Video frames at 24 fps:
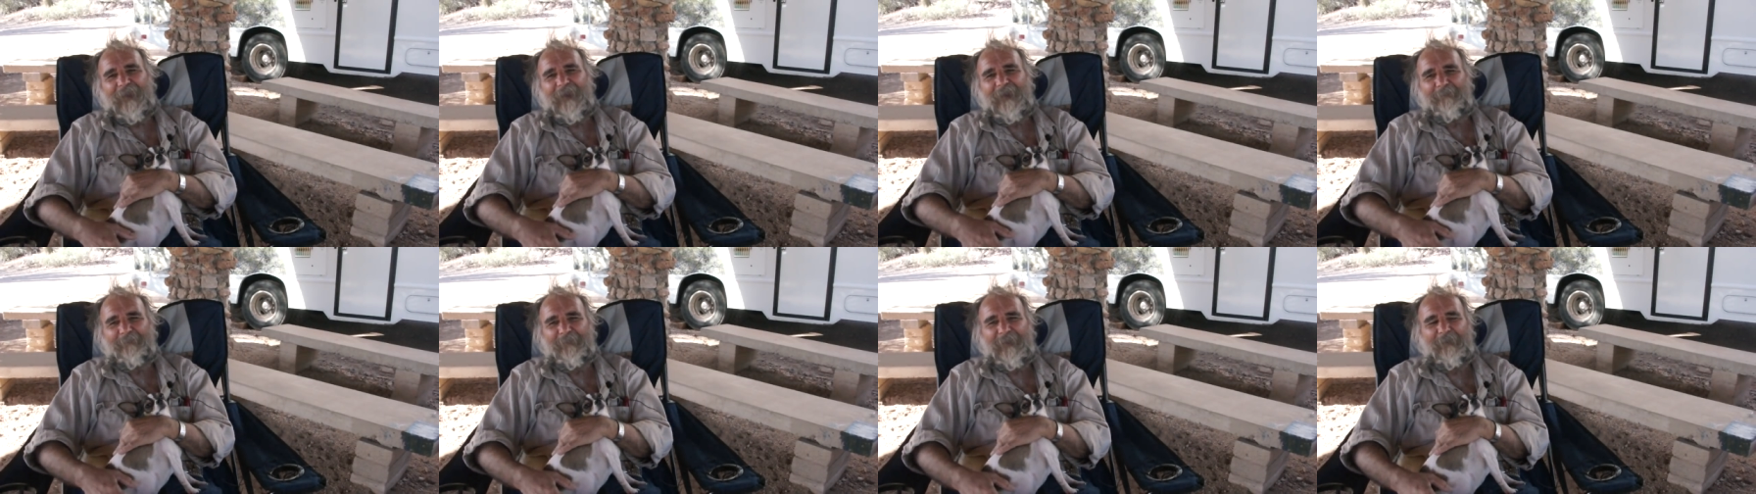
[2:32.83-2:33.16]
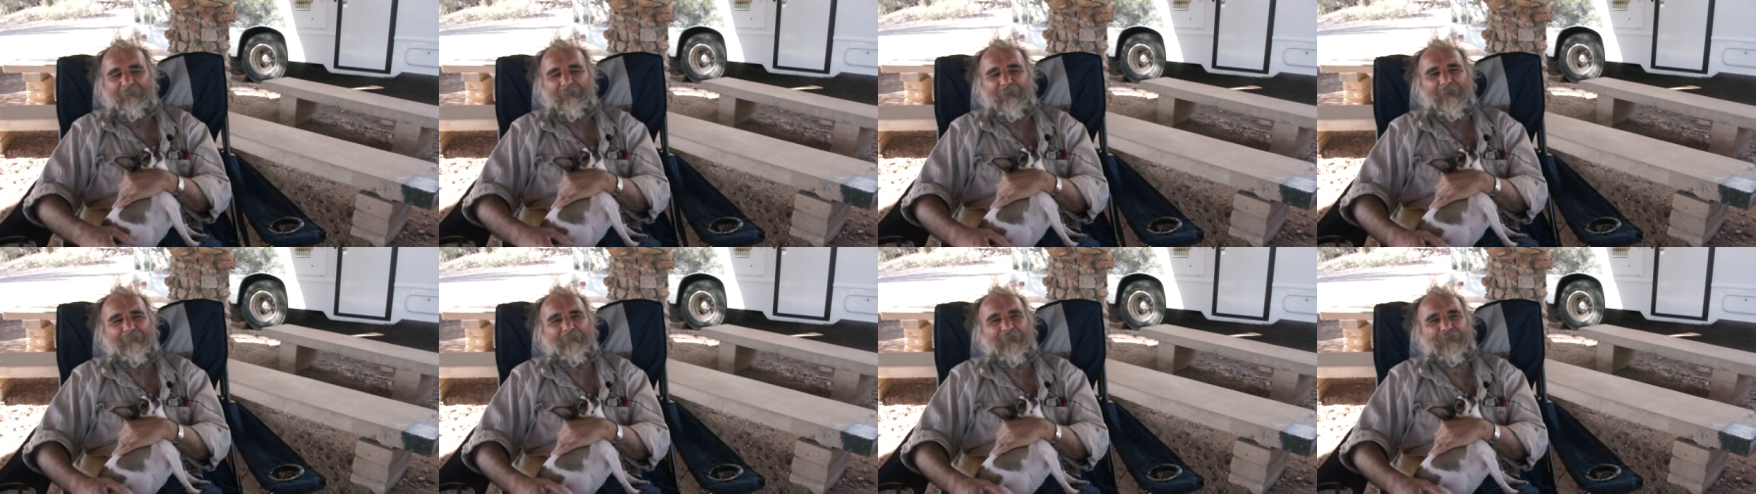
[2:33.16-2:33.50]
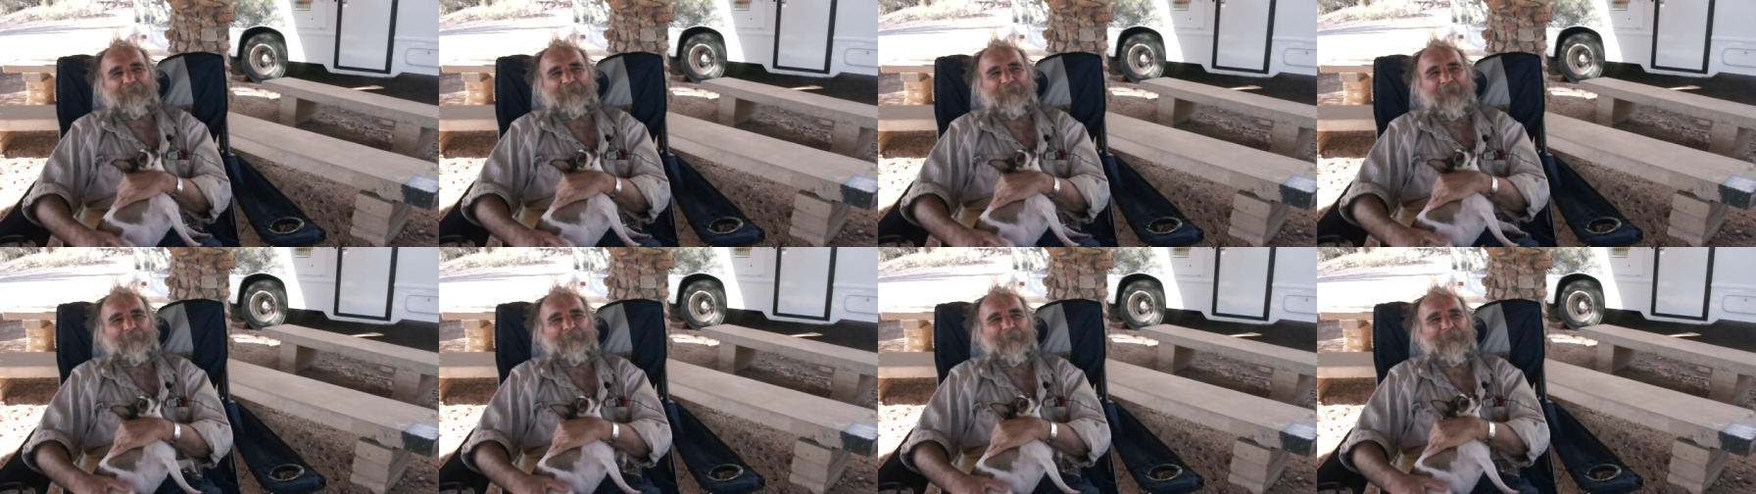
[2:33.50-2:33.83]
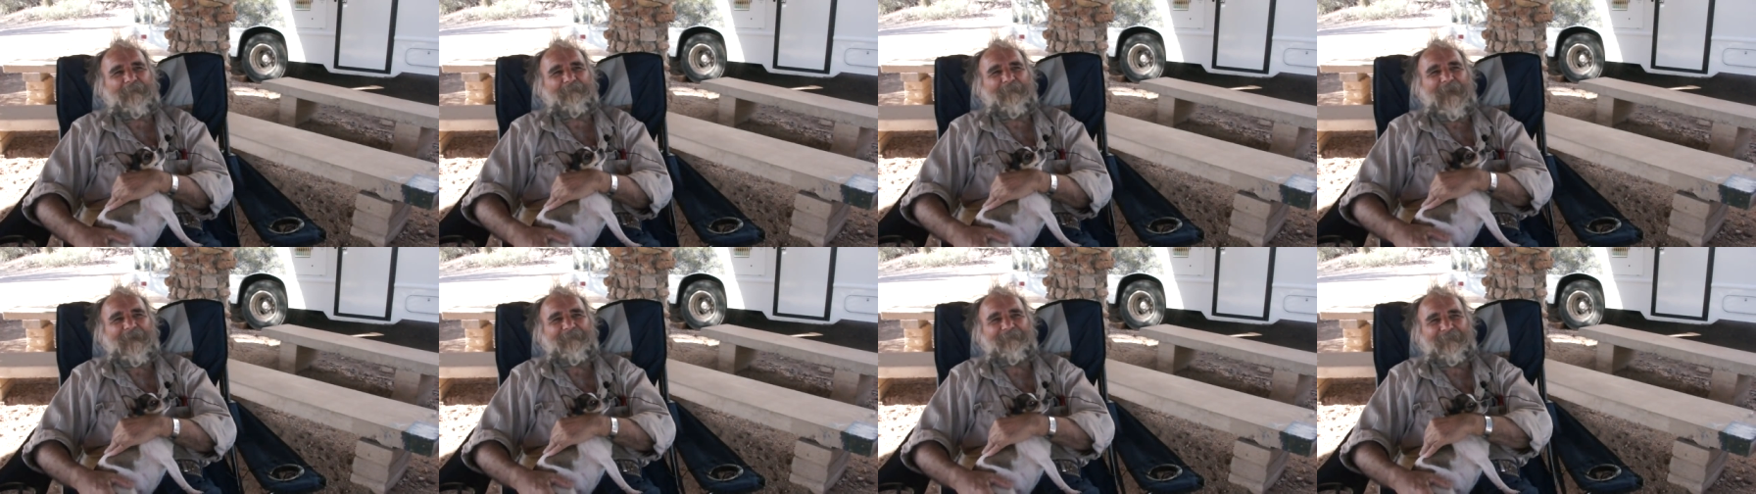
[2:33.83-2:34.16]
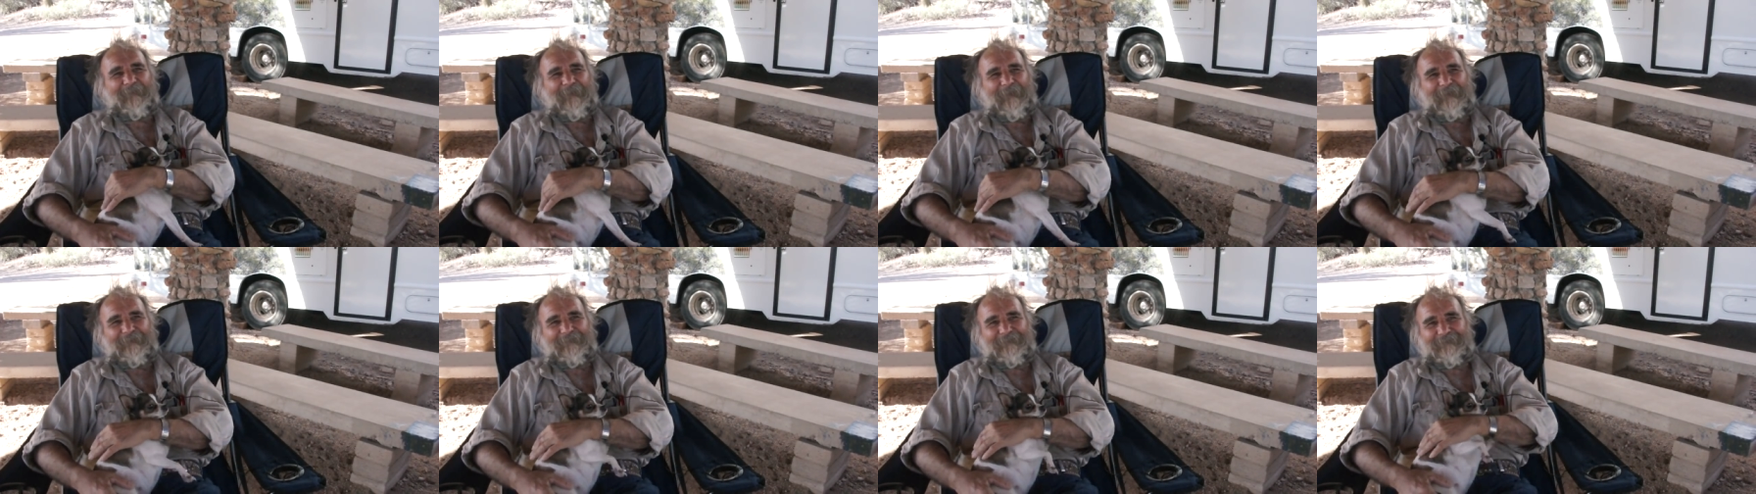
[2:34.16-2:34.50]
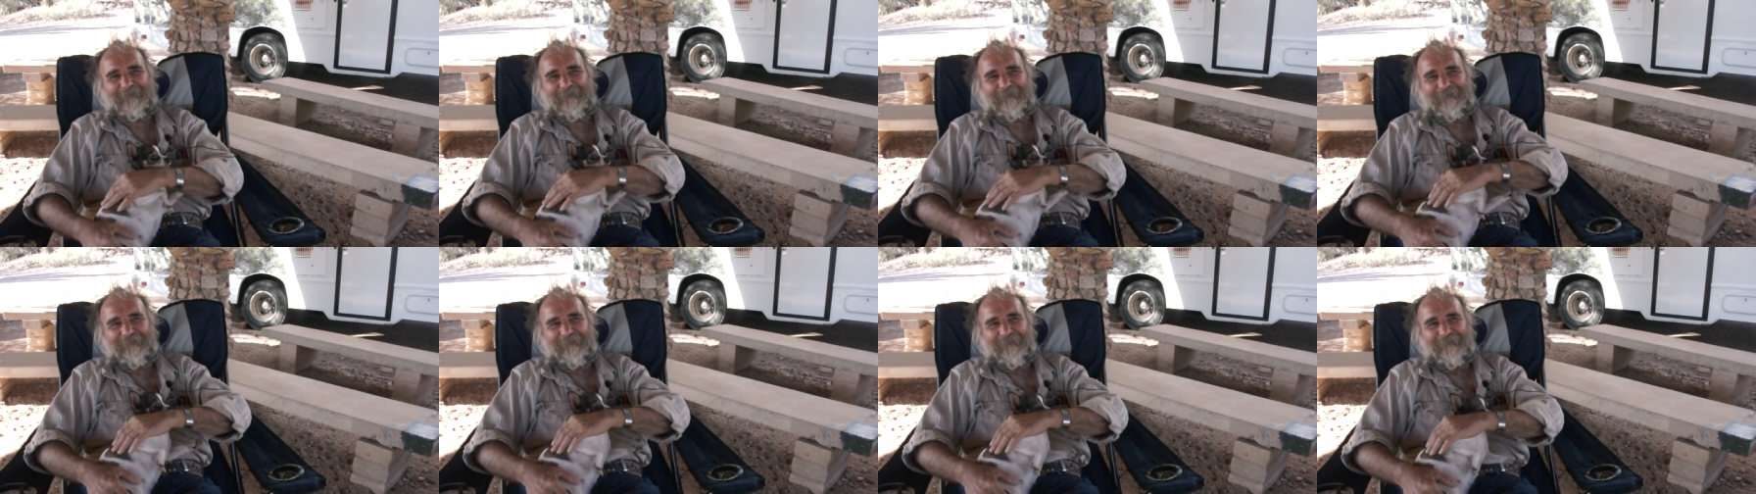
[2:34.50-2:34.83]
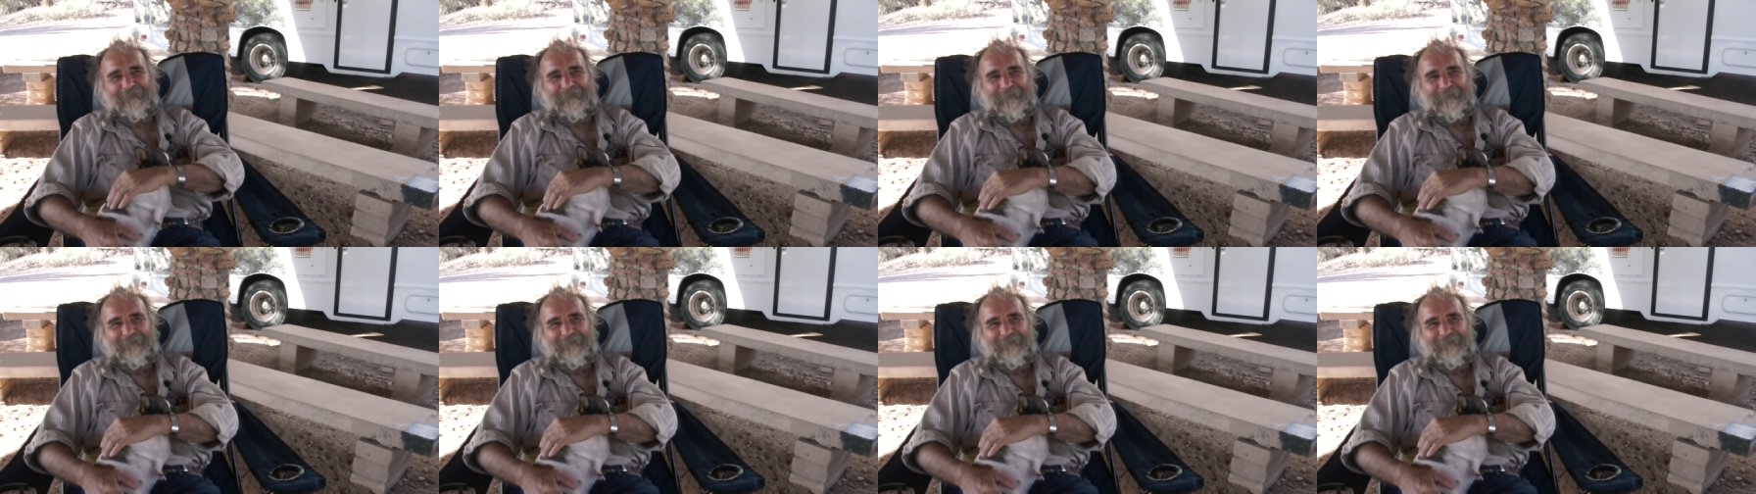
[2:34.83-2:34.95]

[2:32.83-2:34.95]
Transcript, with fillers: army, I want to make sure I bring my friends.